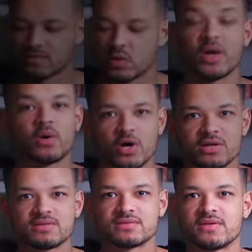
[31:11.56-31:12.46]
Quick
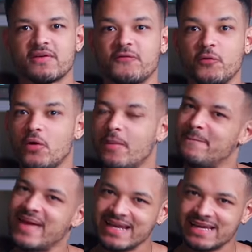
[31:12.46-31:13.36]
one. For
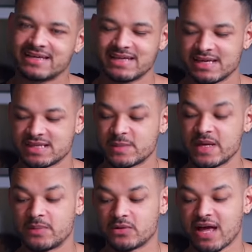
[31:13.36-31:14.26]
many years,
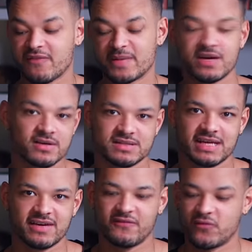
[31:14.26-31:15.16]
people have been
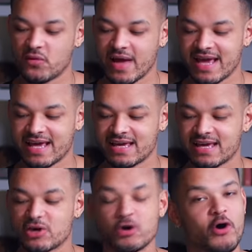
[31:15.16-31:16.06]
asking for a
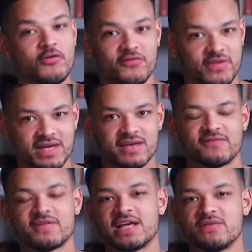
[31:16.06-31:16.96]
coffee
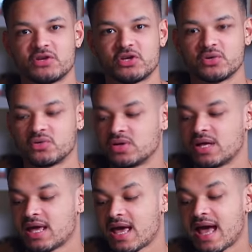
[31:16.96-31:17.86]
flavored Huel
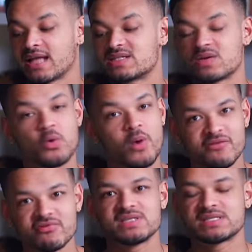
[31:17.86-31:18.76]
and quite
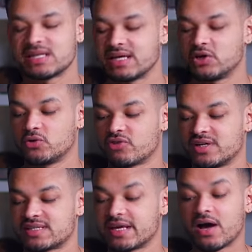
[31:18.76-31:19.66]
recently, Huel
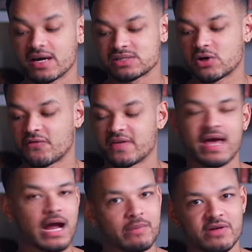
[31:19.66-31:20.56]
released the iced coffee
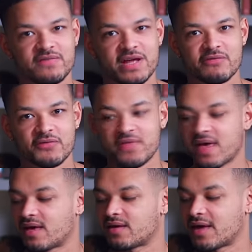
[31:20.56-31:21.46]
caramel flavor of
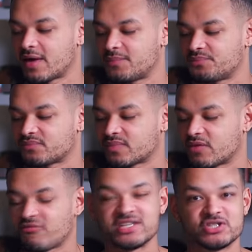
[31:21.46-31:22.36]
their um,
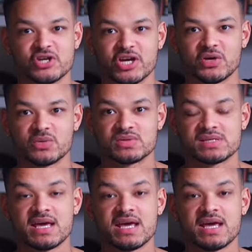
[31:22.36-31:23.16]
ready to drink Huels.